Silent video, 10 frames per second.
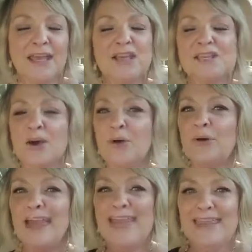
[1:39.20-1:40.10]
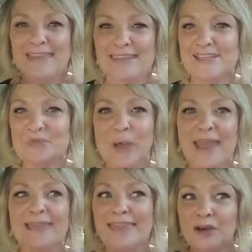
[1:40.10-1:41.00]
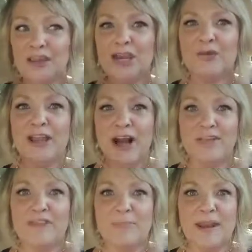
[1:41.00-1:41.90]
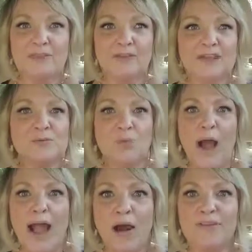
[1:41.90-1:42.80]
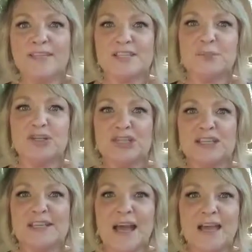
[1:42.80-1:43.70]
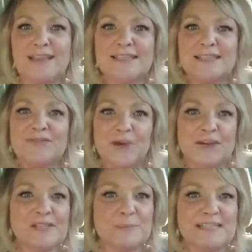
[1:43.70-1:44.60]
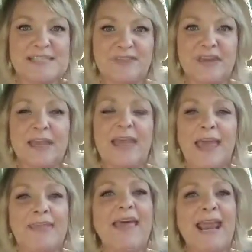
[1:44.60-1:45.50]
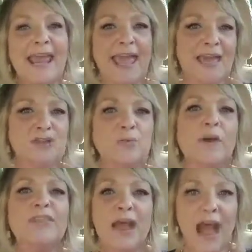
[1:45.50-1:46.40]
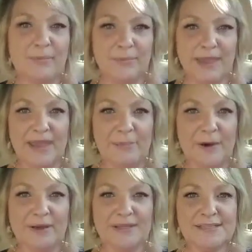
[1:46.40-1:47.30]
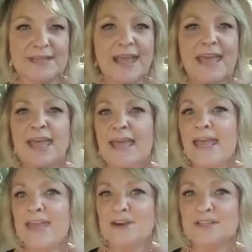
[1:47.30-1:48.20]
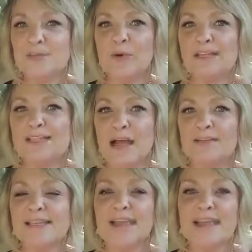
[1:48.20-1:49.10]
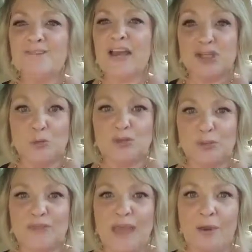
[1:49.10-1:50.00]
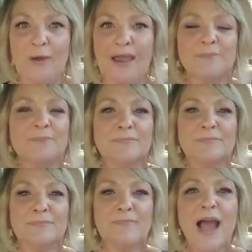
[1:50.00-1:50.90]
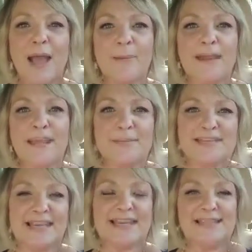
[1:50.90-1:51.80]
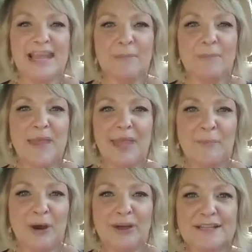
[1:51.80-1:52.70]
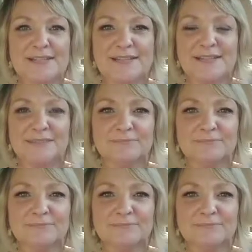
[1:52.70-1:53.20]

So this way, they're hearing all of the benefits. Wow, this is what she does. It's very specific. And then I end with, I'm a makeup artist. Here's what it sounds like if I don't do it that way. Hi, my name is Nancy. I'm a makeup artist.